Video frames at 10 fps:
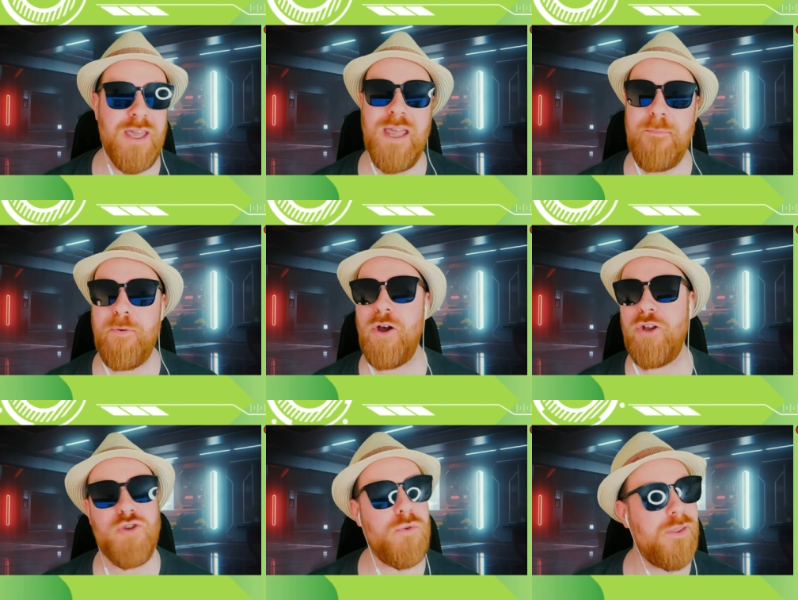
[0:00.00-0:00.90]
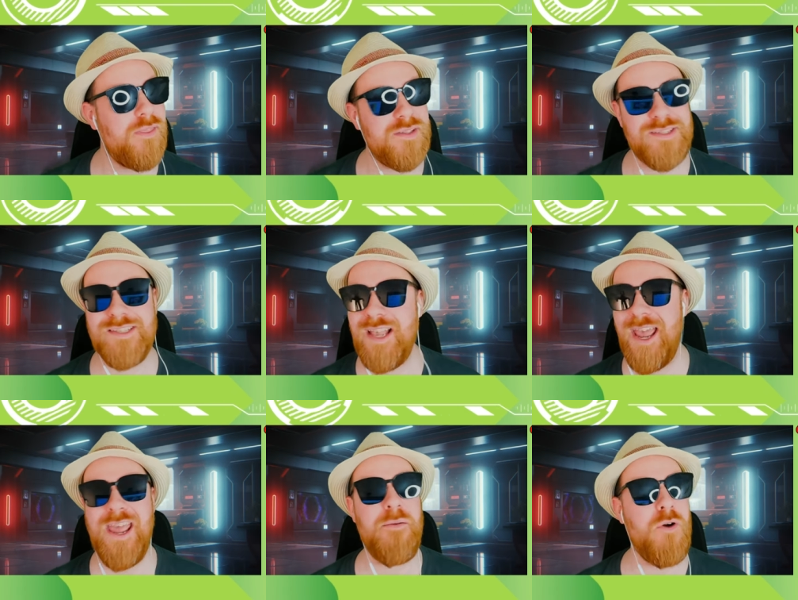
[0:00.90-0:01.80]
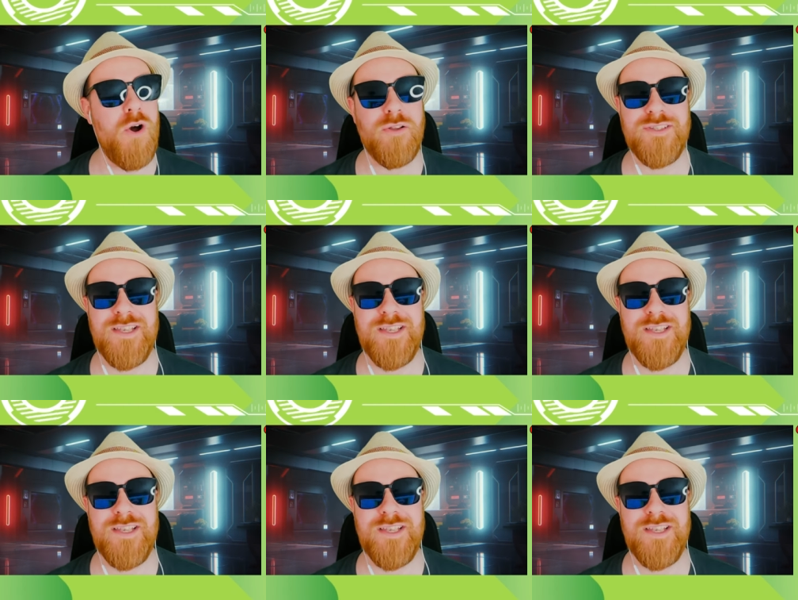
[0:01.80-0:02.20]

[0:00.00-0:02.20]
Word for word: keep on doing the same old,